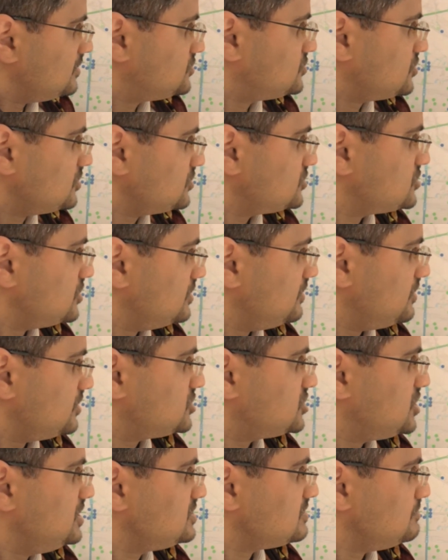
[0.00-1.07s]
junction. The
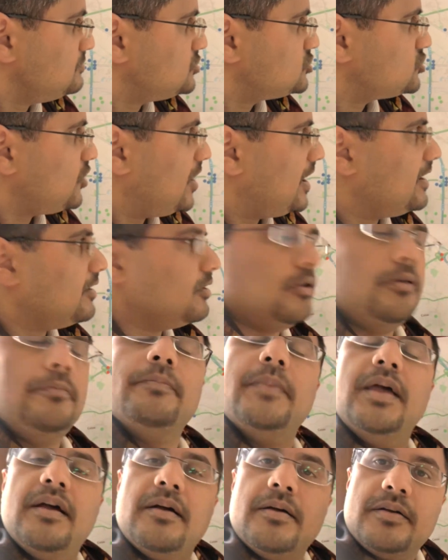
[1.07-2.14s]
Chisholm Trail,
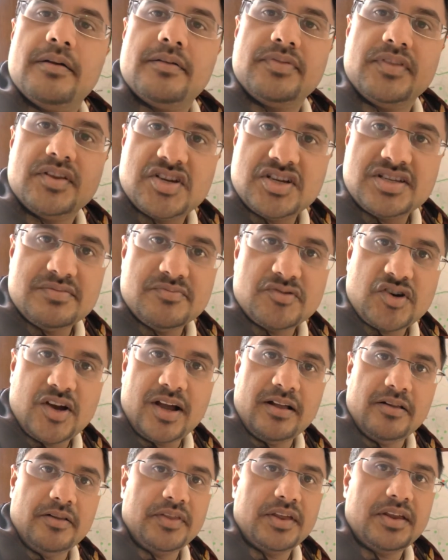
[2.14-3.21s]

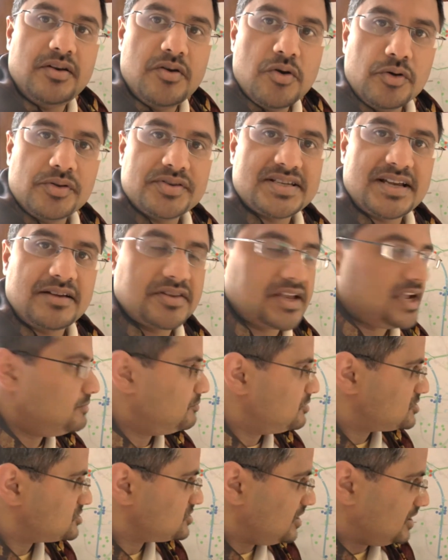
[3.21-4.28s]
the north-south
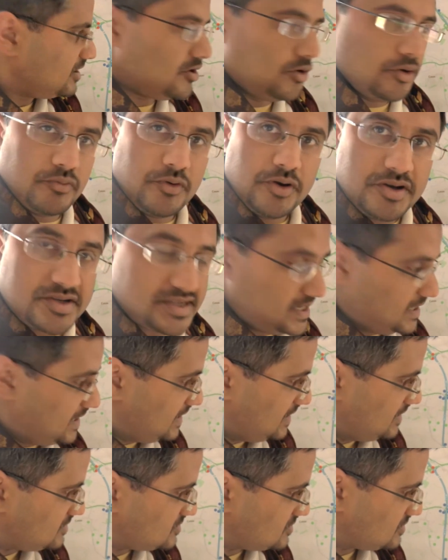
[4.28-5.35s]
Cambridge cycle route,
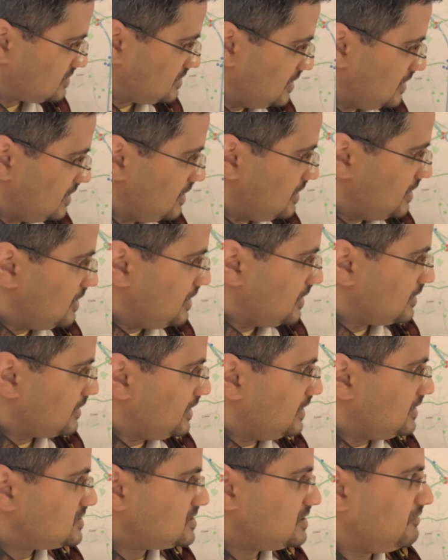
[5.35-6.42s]
is
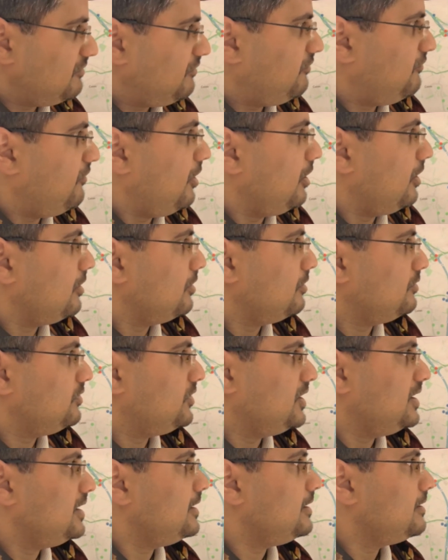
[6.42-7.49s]
going to follow
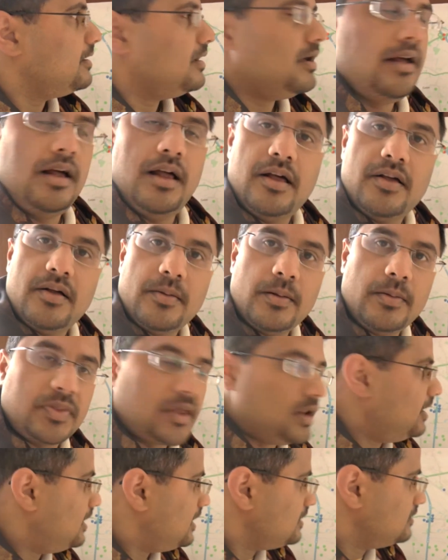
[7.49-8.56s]
the
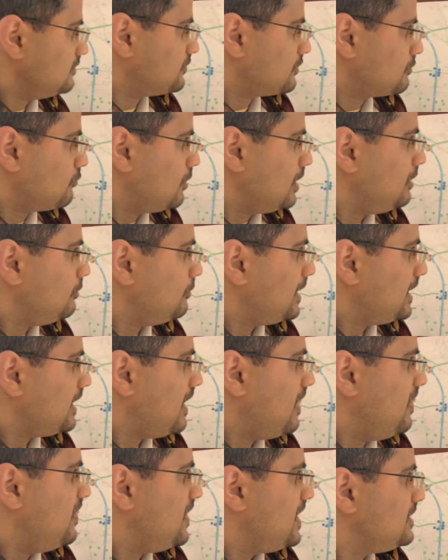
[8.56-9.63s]
line of the railway
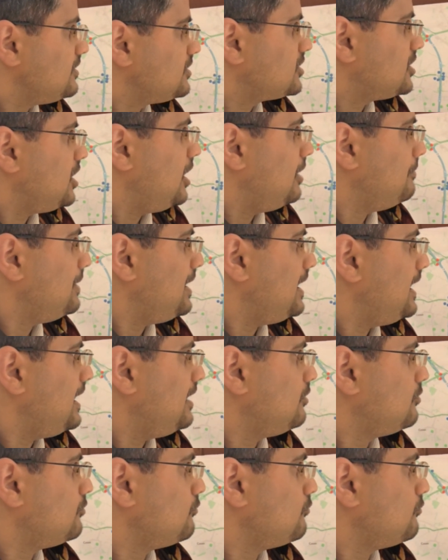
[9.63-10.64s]
and then come out